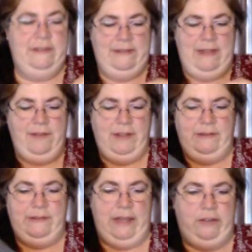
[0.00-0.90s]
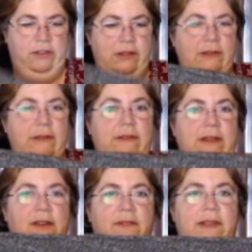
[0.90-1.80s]
7 sections
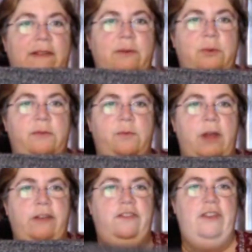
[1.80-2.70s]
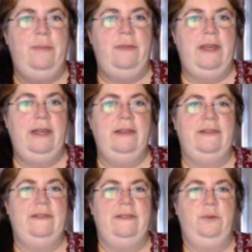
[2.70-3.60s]
of this sort of wedge shape thing,
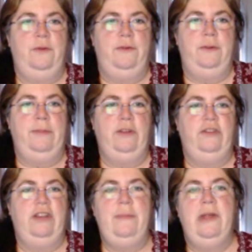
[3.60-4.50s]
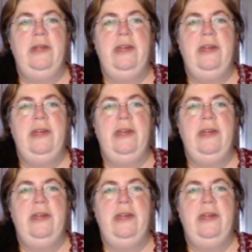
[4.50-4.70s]
this sort of football shape.